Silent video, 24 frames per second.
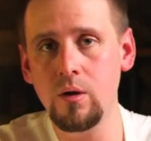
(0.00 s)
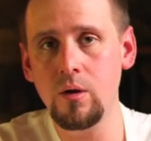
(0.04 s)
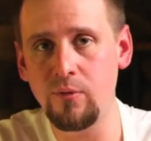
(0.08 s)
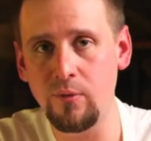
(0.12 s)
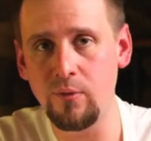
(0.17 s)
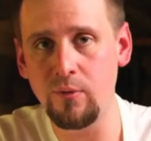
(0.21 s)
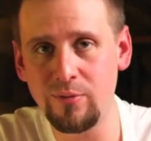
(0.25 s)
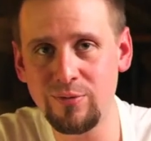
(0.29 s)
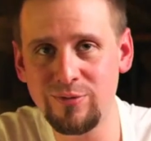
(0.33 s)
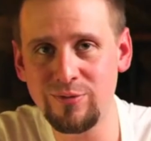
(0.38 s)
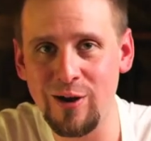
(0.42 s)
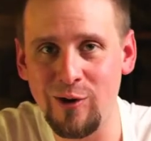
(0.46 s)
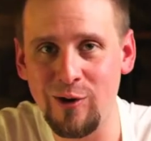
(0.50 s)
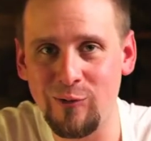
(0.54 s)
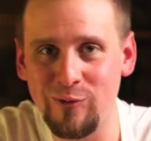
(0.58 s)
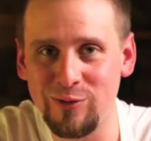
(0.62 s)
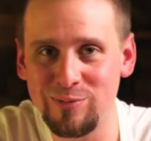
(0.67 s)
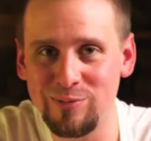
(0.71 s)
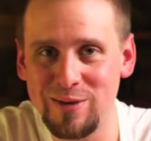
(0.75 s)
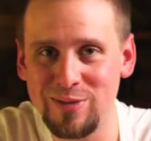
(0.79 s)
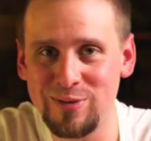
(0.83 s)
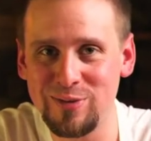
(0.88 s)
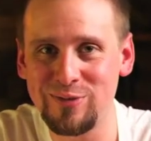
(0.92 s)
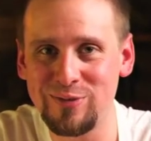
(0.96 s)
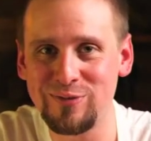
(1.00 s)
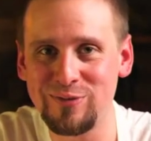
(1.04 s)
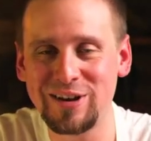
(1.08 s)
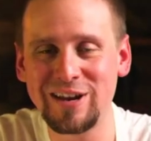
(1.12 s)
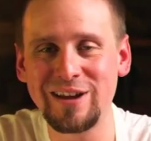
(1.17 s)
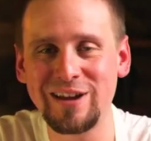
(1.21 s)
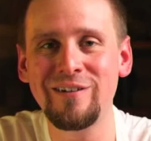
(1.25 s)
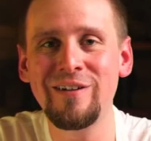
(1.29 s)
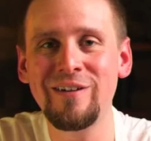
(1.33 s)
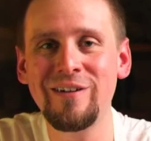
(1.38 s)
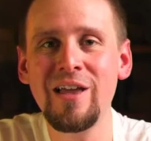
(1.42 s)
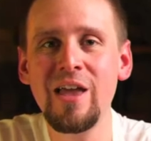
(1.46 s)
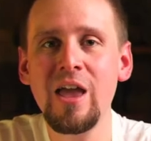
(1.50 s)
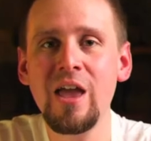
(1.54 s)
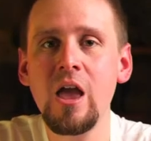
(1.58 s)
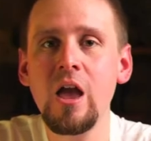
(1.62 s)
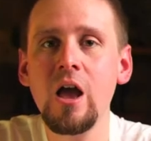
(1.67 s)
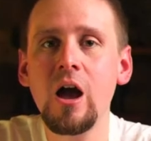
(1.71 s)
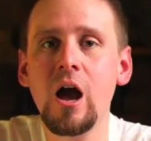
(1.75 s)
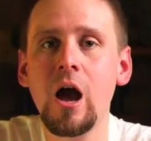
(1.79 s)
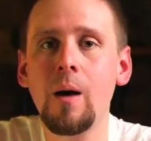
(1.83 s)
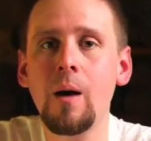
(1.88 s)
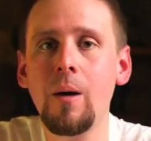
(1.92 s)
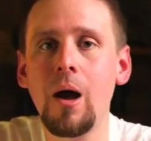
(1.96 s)
If you stuck with me through the video,
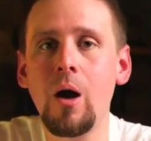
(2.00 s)
um,